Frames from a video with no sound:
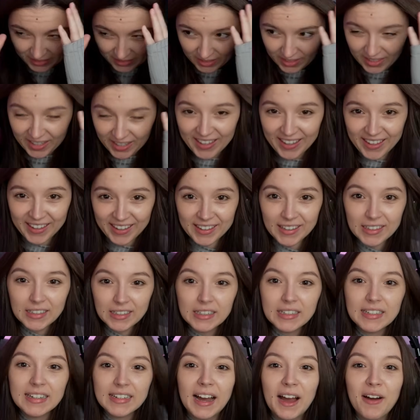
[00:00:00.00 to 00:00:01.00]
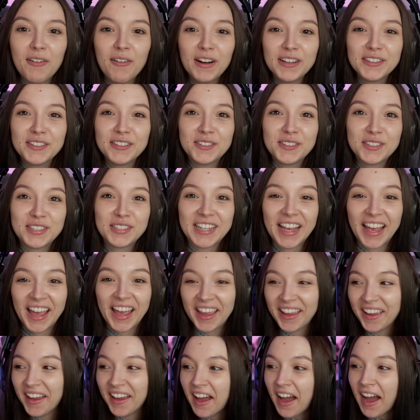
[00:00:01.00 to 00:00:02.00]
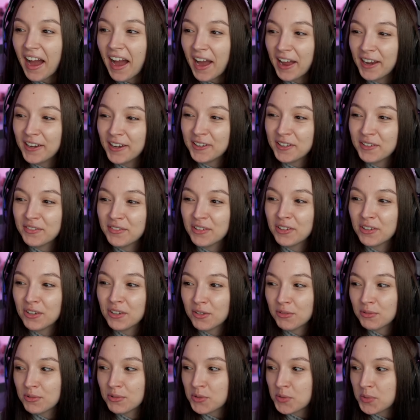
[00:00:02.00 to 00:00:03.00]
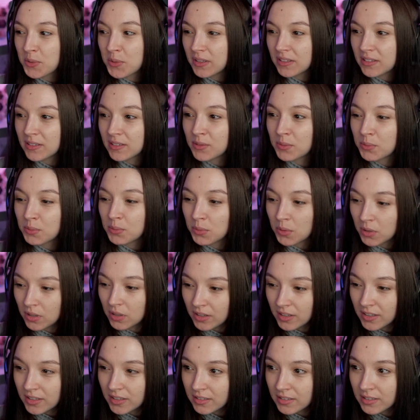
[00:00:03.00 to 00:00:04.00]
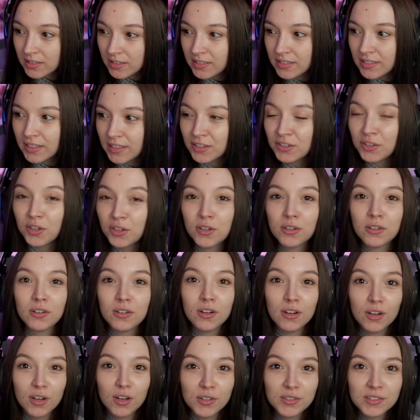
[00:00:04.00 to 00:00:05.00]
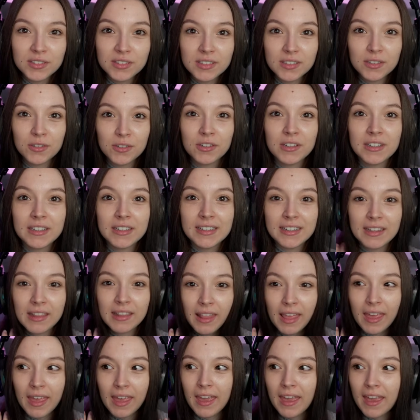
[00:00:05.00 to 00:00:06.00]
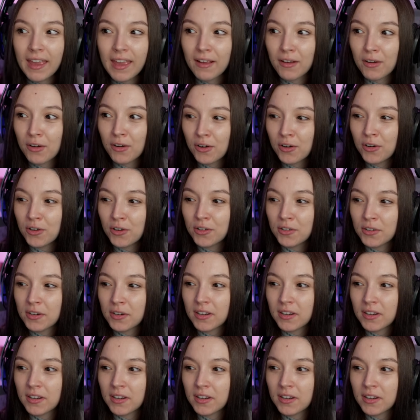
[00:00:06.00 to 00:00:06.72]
god! I wanted to say, I don't even know which one is worse, the door closing on her neck or